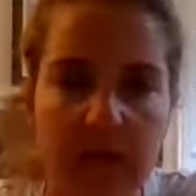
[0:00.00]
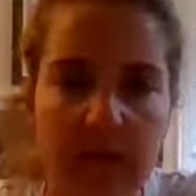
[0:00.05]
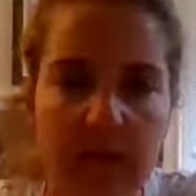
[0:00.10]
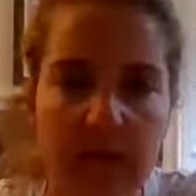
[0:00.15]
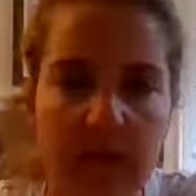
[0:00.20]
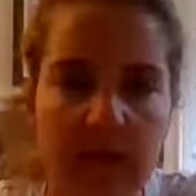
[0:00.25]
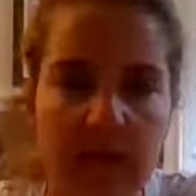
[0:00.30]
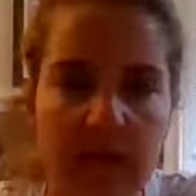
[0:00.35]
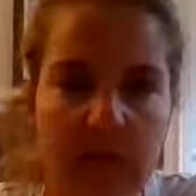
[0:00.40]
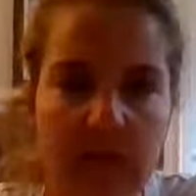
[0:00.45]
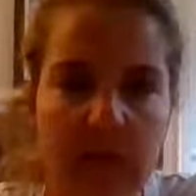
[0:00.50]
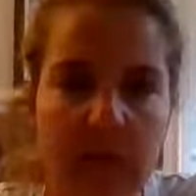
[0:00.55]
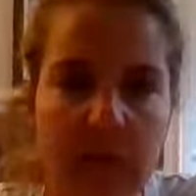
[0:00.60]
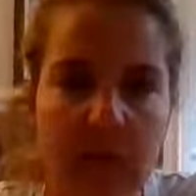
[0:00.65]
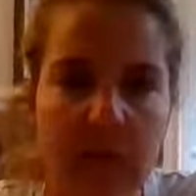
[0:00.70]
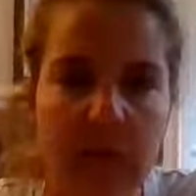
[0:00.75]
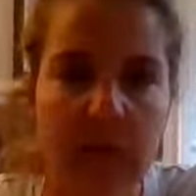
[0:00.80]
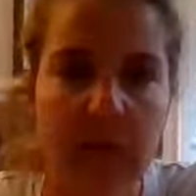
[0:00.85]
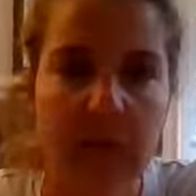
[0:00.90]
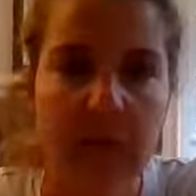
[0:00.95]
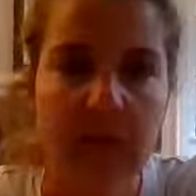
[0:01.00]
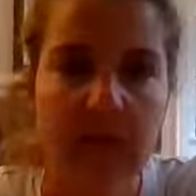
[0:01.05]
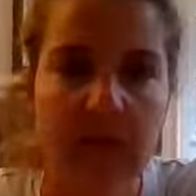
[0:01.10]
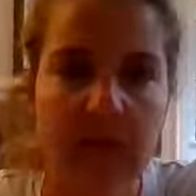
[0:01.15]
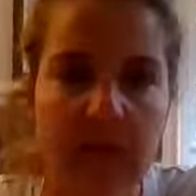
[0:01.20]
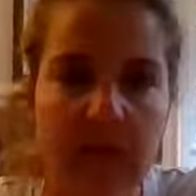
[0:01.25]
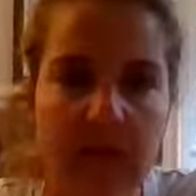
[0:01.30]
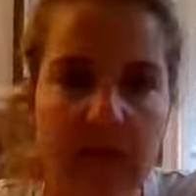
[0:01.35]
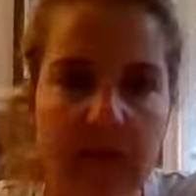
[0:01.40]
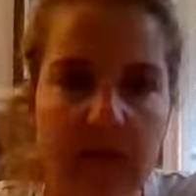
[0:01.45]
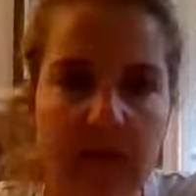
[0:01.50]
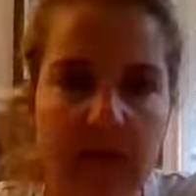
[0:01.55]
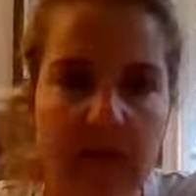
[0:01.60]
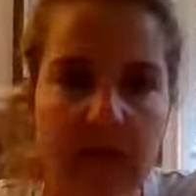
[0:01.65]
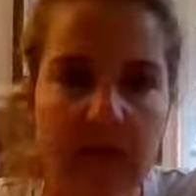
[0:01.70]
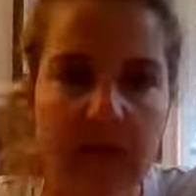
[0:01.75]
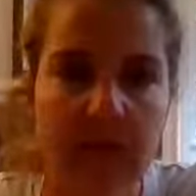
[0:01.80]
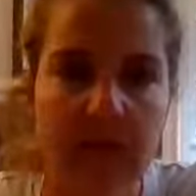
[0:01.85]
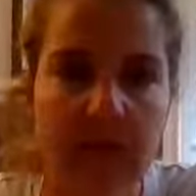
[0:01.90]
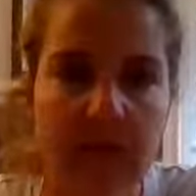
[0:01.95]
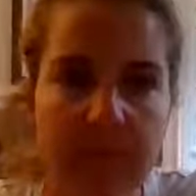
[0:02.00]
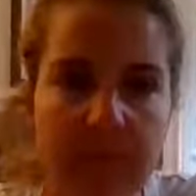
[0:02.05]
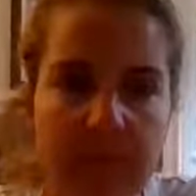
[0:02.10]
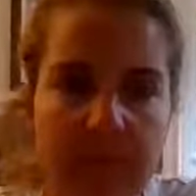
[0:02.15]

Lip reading: You take a couple breaths here.